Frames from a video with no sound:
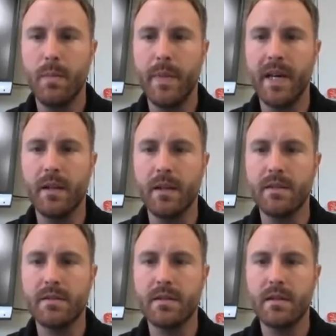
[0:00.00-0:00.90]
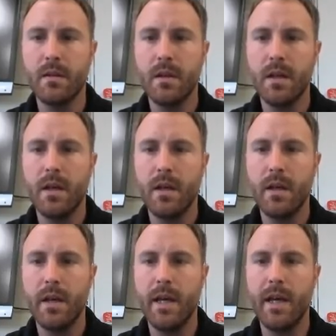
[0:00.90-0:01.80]
balance.
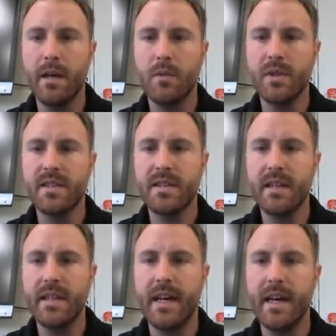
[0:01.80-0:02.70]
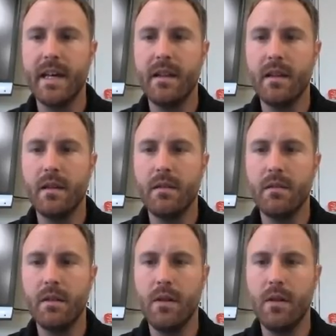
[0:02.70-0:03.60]
And we said that
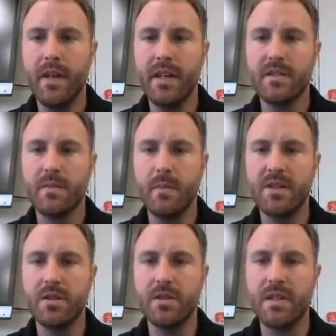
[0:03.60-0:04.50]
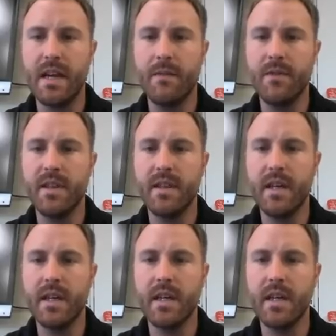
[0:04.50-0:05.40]
this measures
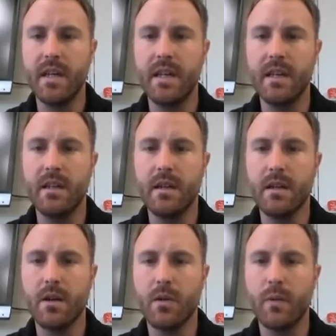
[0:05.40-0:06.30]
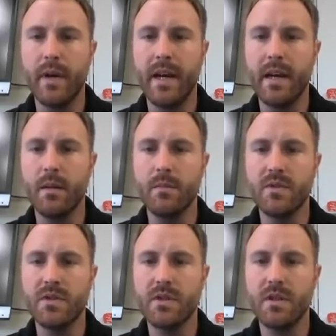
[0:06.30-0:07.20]
everything in
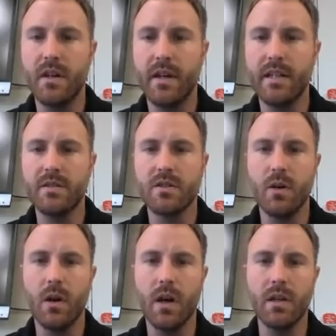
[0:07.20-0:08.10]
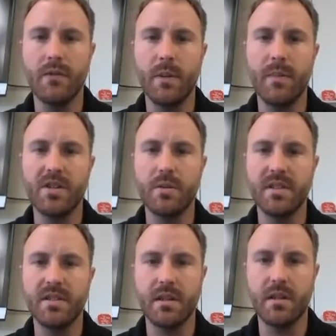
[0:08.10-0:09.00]
grams. All right, so all of our
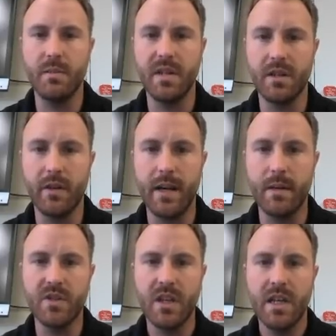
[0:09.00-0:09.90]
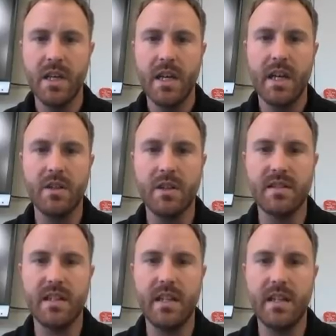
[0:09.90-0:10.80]
measurements are going to be in grams. And you can
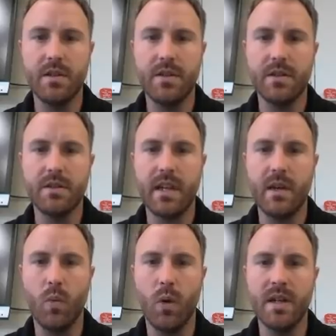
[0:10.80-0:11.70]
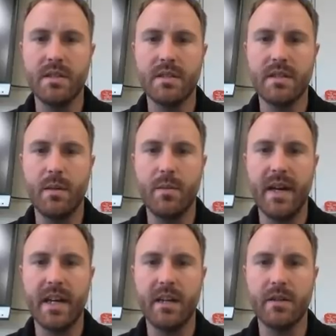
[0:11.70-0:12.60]
see here there's a ones and
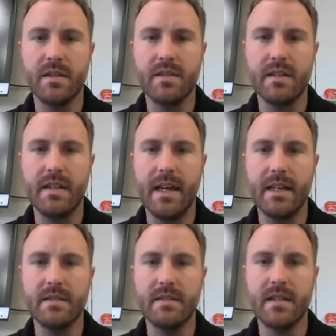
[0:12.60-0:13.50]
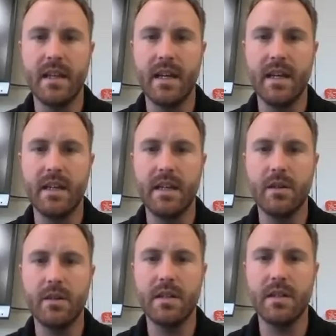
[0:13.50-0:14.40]
back here is a tens and
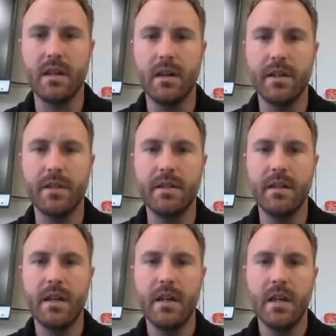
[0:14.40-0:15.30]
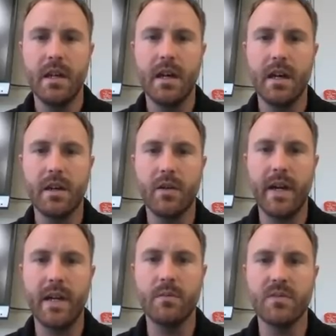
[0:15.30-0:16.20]
here is a hundred. Uh,
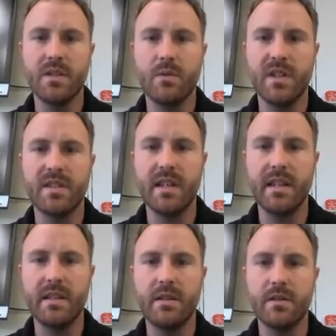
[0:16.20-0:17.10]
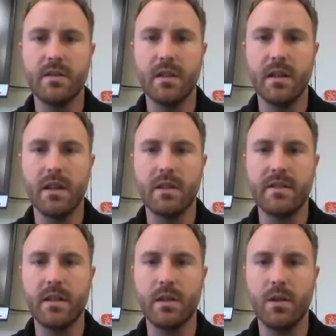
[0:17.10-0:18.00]
grams and we said that there's a little
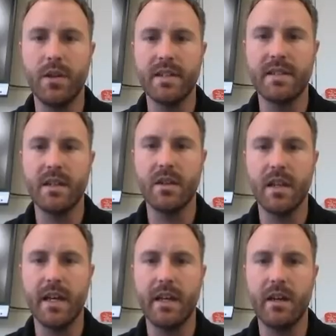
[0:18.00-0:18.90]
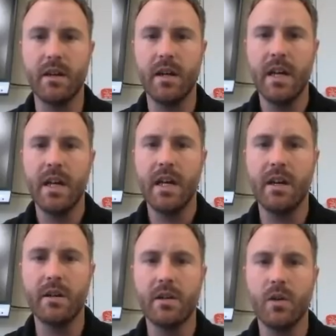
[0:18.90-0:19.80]
zero that's on the line here
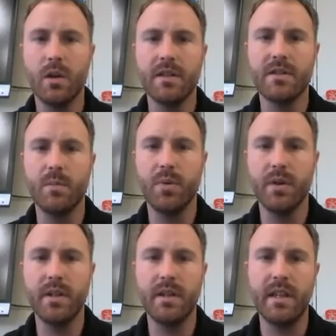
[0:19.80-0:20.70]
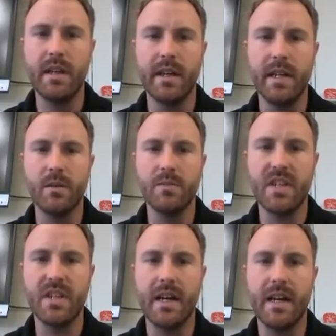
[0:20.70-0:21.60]
and our goal is to put the
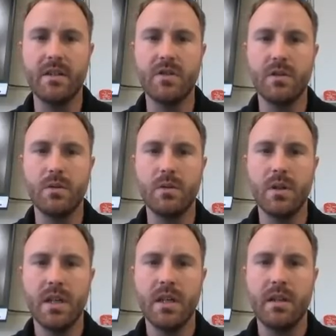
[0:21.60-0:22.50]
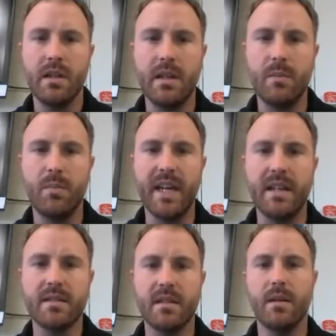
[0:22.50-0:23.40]
items onto the
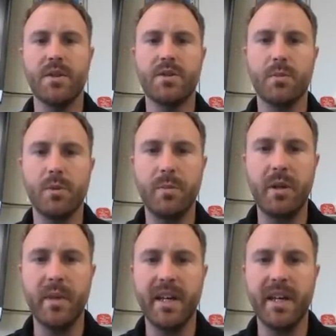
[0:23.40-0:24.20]
base of the triple beam